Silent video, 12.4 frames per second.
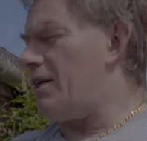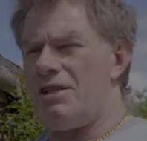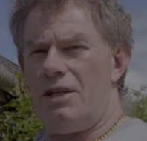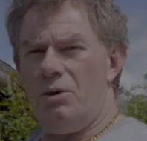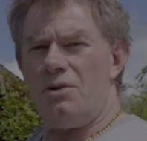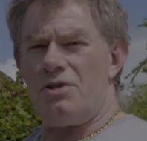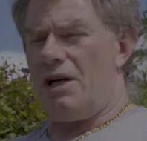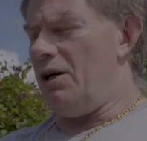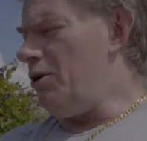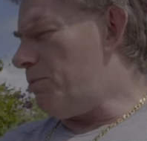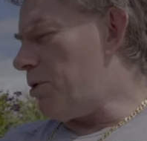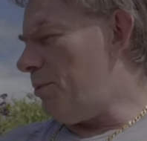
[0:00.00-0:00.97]
can see
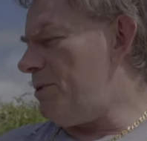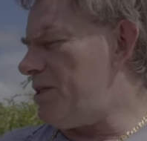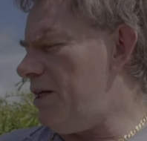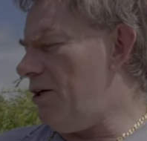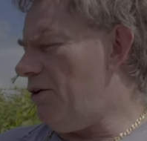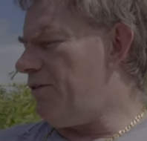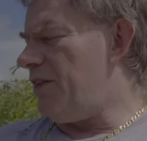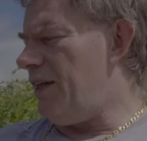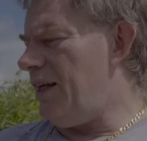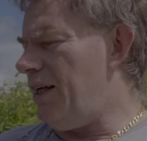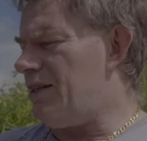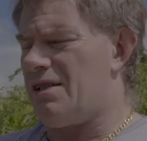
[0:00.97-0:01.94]
also, a property of
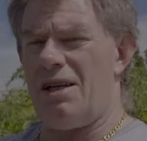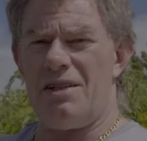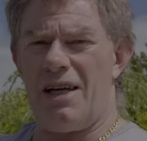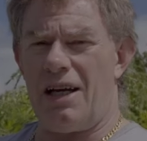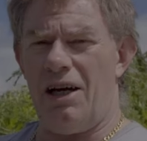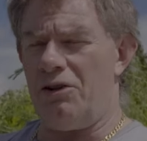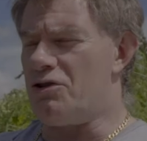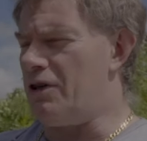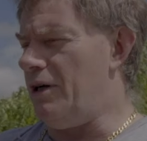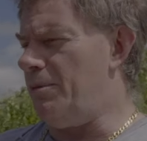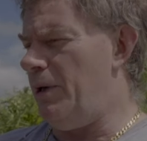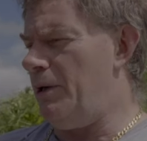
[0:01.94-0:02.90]
the SunTek
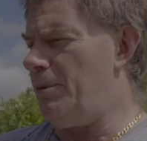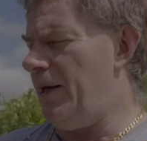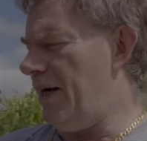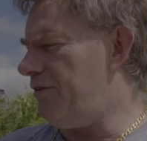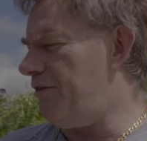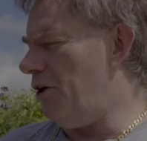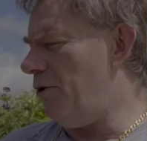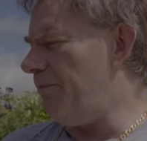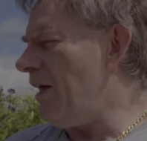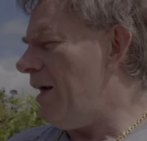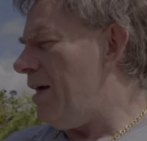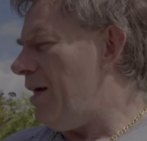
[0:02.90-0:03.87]
Ultra P P F
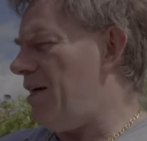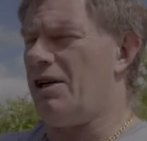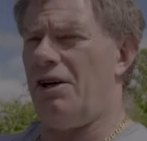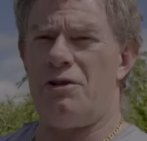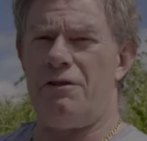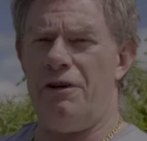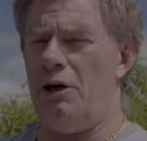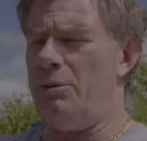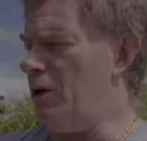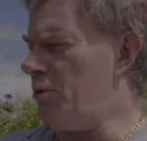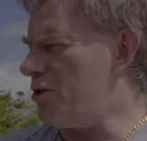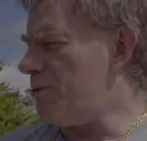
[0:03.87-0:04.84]
film is
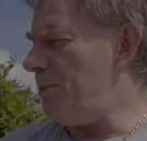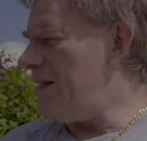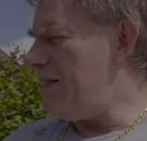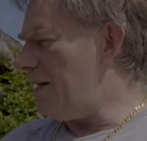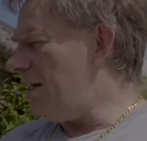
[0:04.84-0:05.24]
hydrophobic, which means